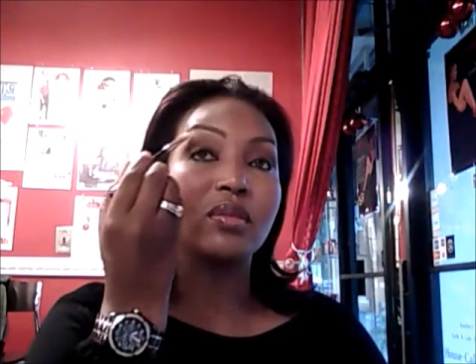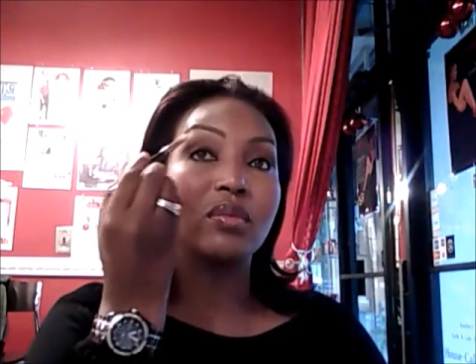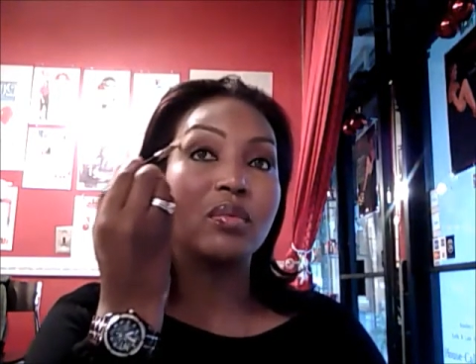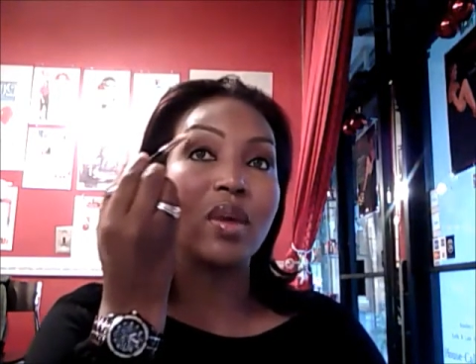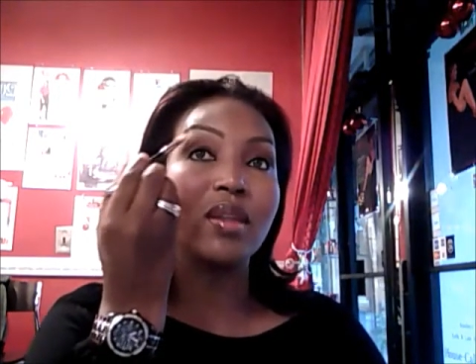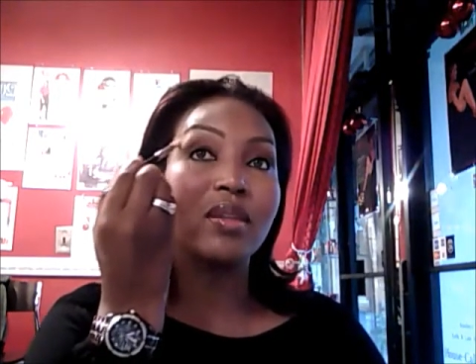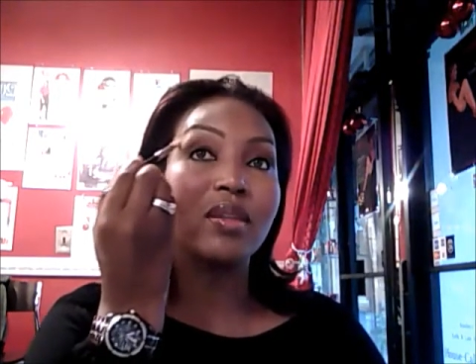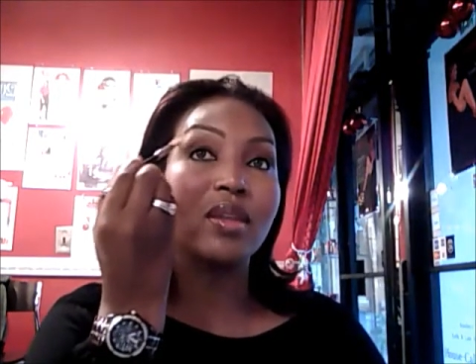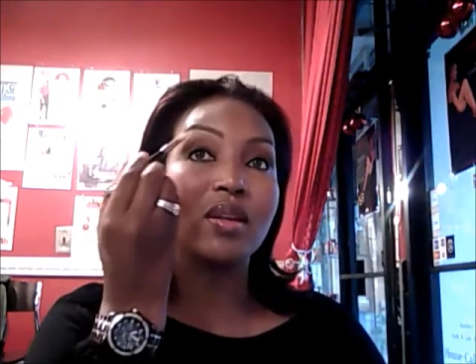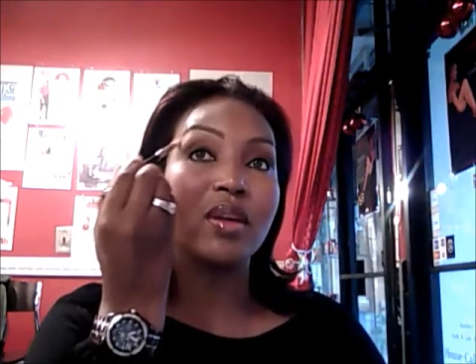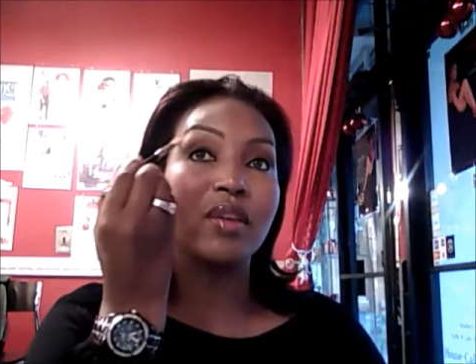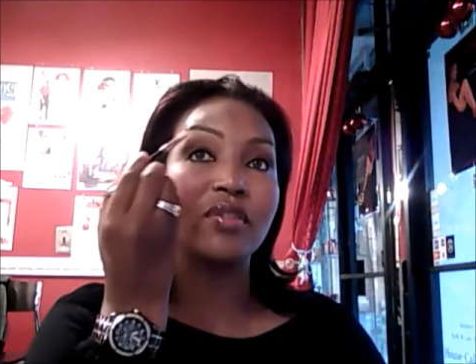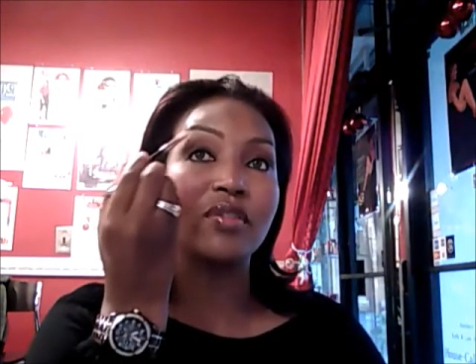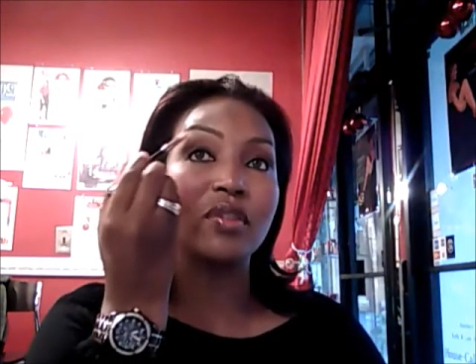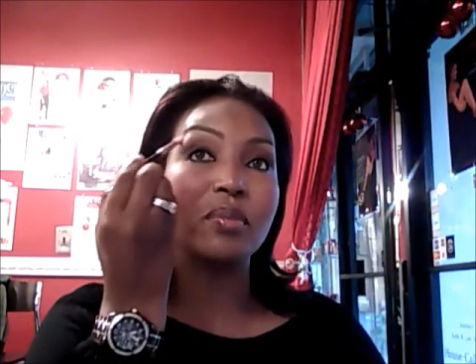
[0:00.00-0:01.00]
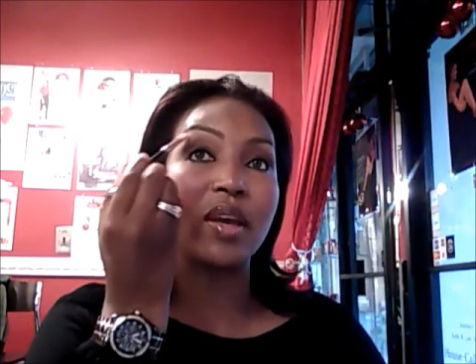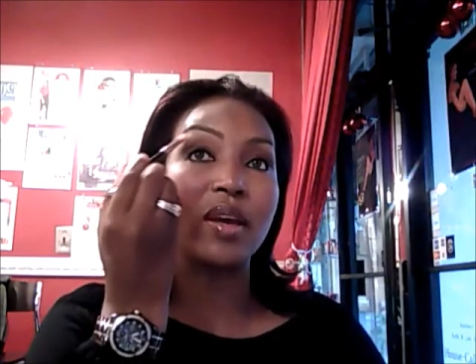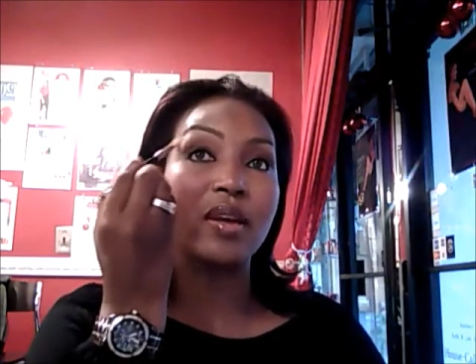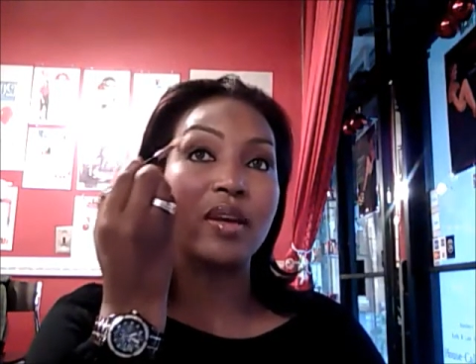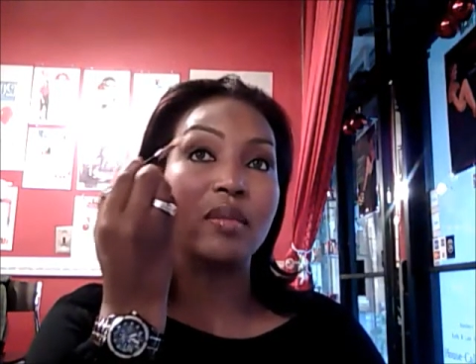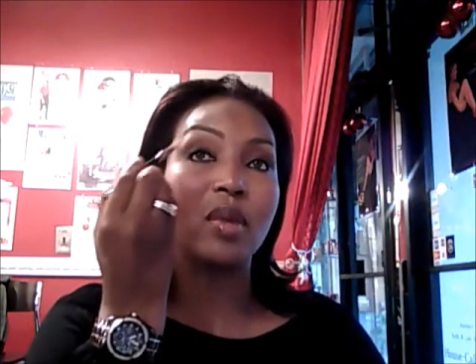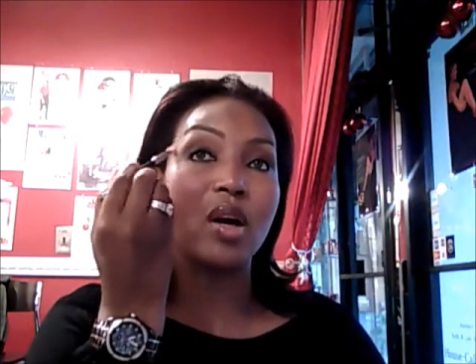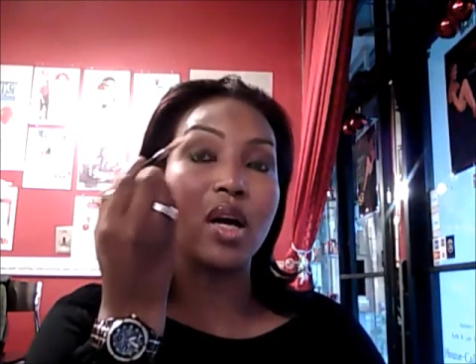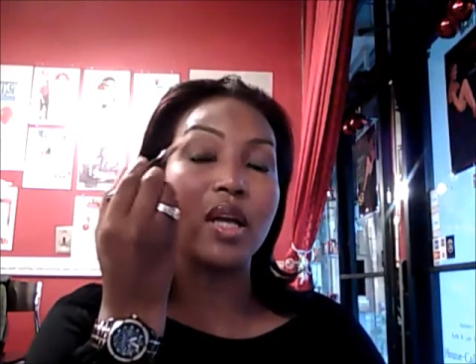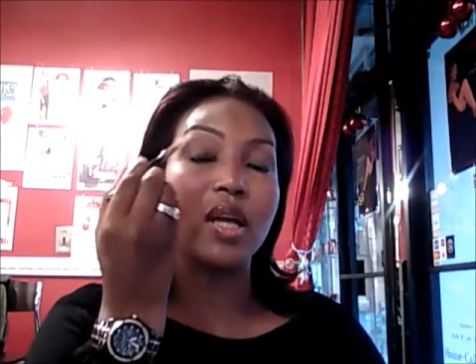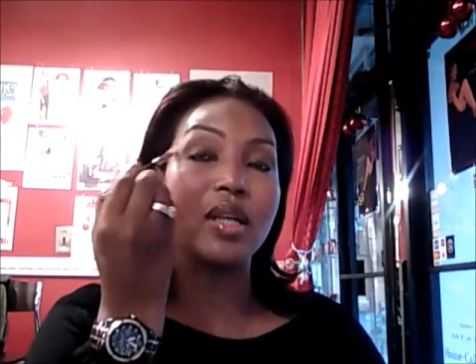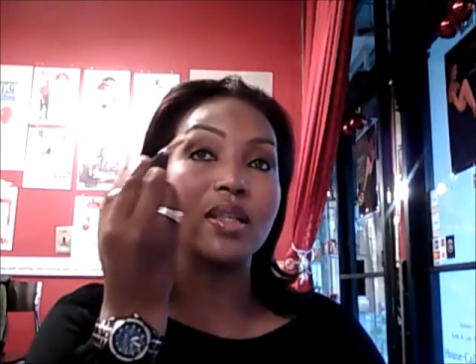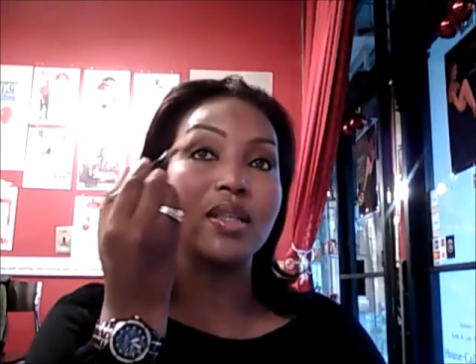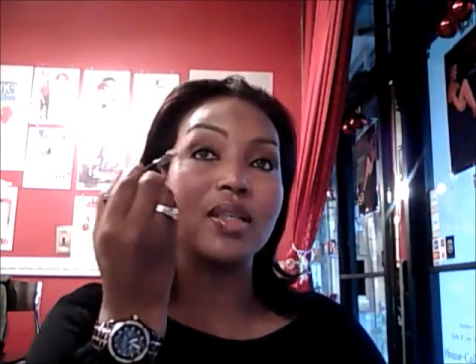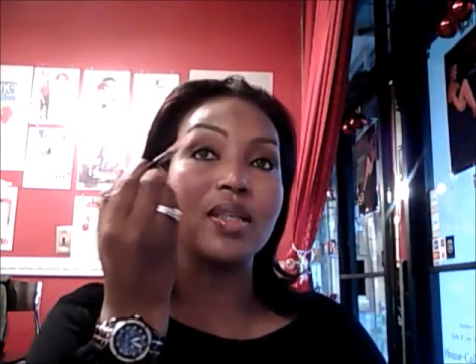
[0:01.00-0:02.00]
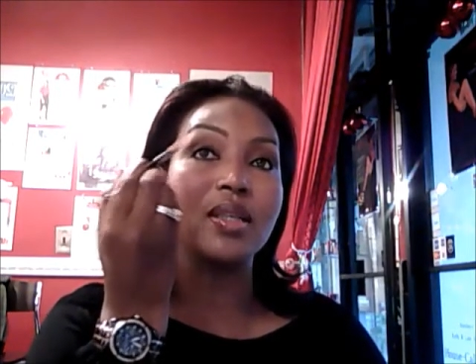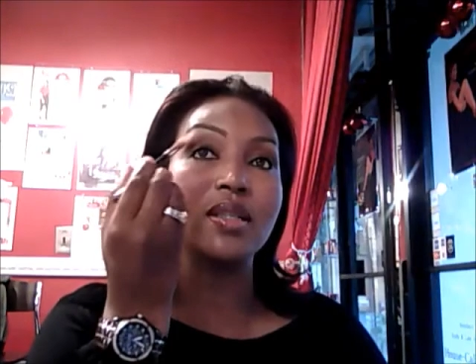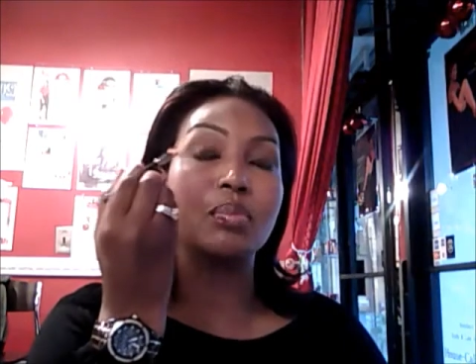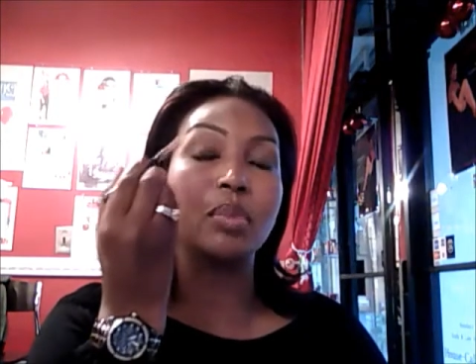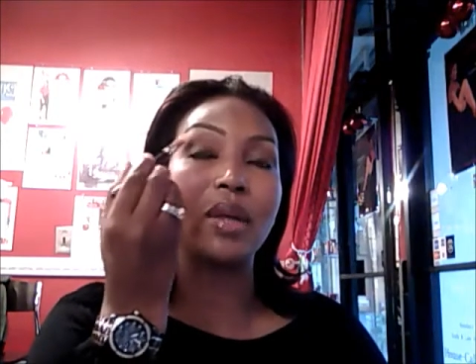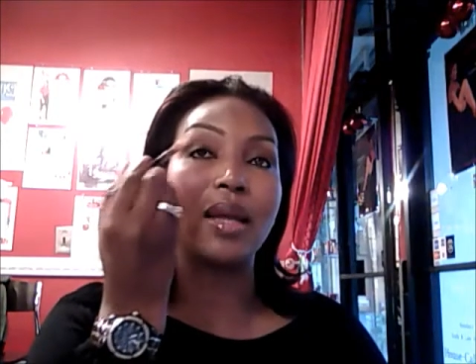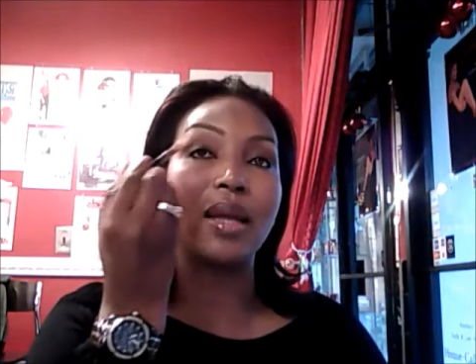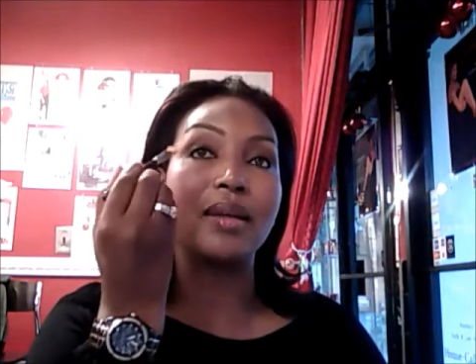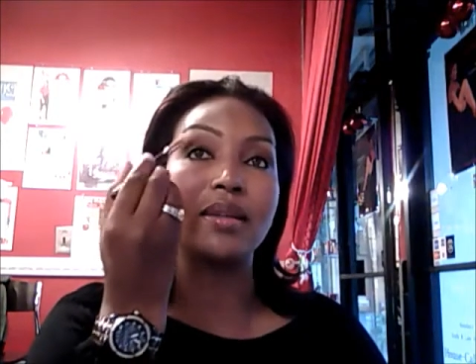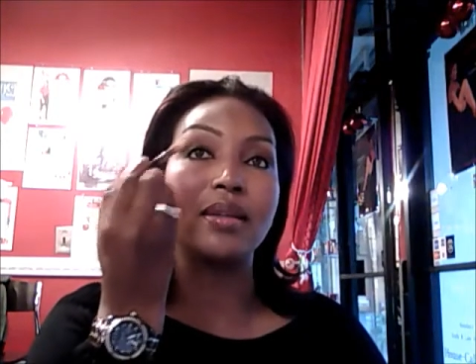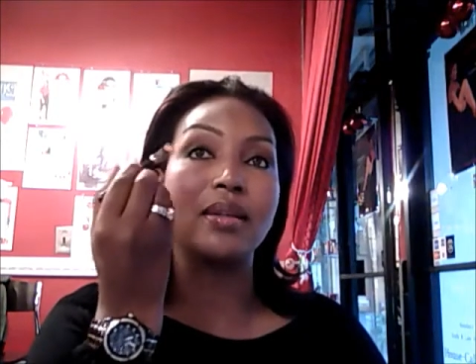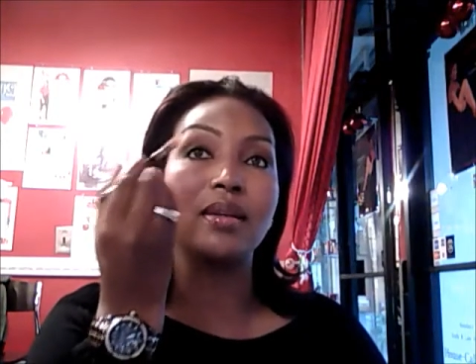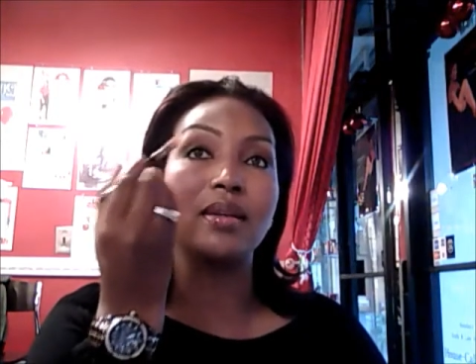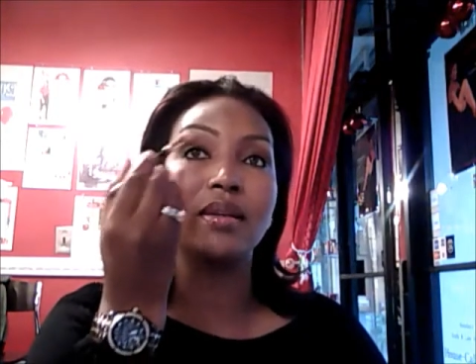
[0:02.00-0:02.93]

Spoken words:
One thing you have to bear in mind is blending.